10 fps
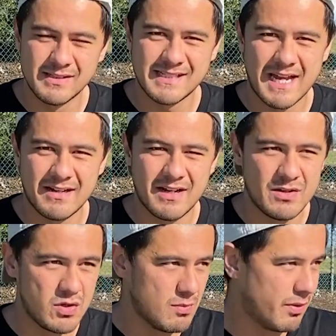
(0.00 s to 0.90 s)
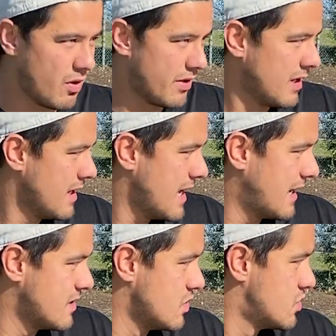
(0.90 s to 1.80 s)
skated a new board
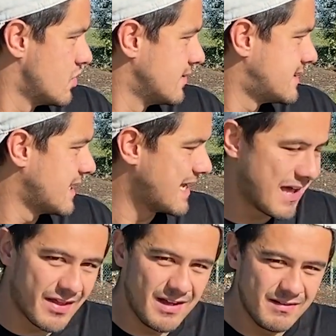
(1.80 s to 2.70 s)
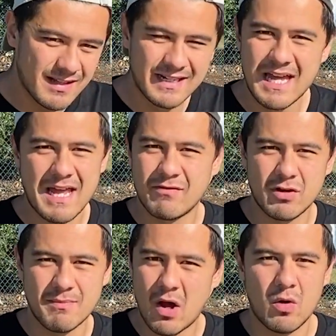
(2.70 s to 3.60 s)
and your new shoes together, like ever
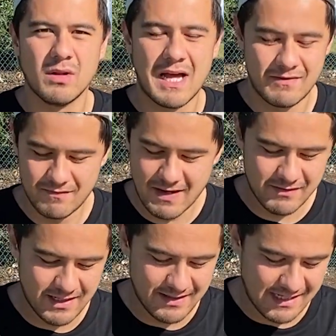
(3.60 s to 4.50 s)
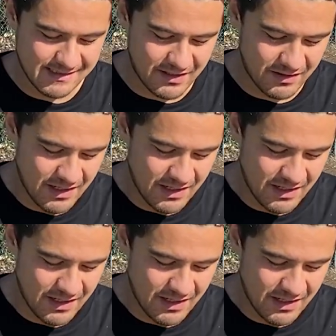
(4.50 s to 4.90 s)
in my whole life. I've never done that, so